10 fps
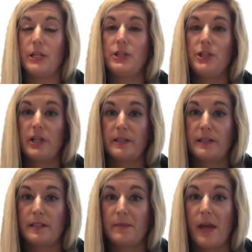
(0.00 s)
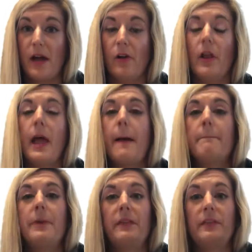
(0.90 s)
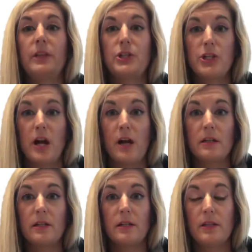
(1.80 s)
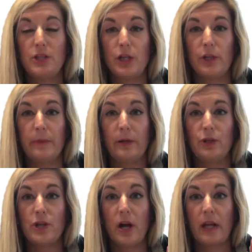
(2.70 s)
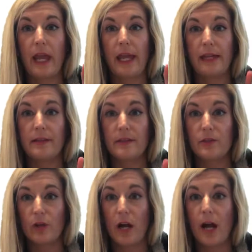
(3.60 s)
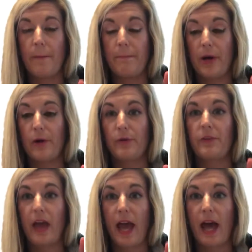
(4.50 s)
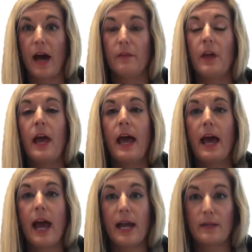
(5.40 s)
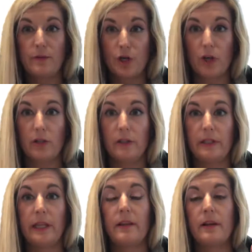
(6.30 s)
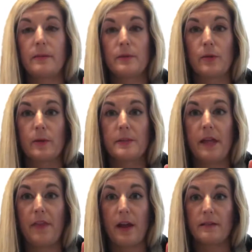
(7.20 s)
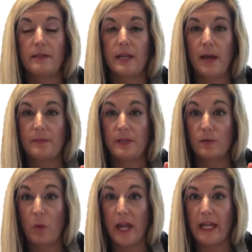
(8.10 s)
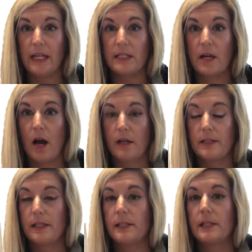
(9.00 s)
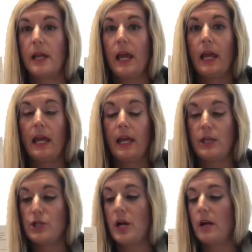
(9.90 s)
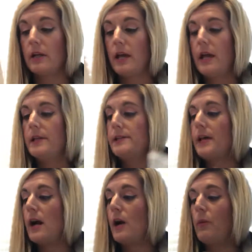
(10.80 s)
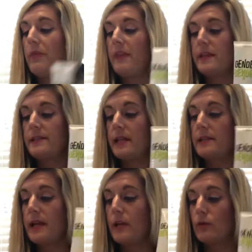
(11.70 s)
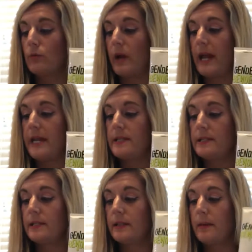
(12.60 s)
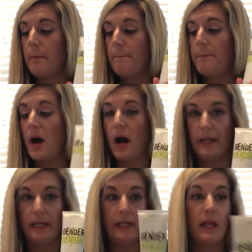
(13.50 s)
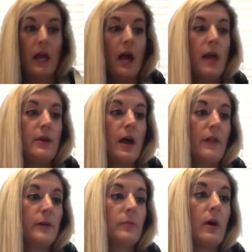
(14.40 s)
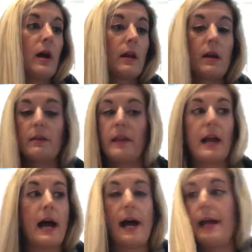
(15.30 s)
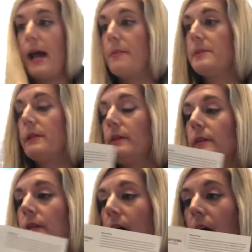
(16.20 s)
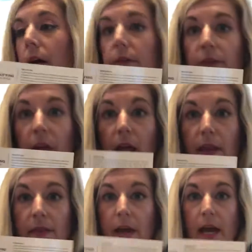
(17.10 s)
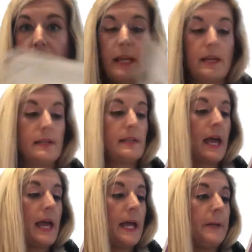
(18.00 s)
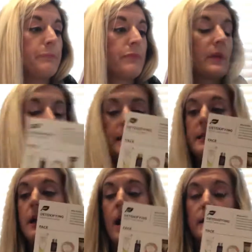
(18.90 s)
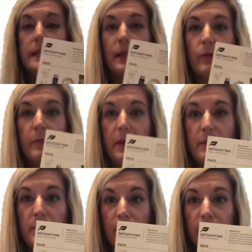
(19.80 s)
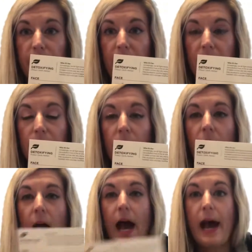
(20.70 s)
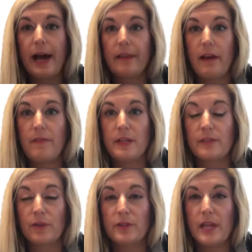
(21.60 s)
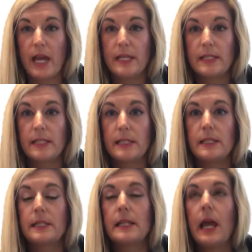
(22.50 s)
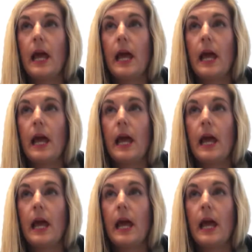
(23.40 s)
It's just the smell, but the chunk, the Ginger Bender chunk and the scrub both have active charcoal in it that absorbs 1,000 times its weight in toxins and junk. So this is a great body. Another product that I absolutely love that is a detoxing would be the purifier. I love this for sinuses.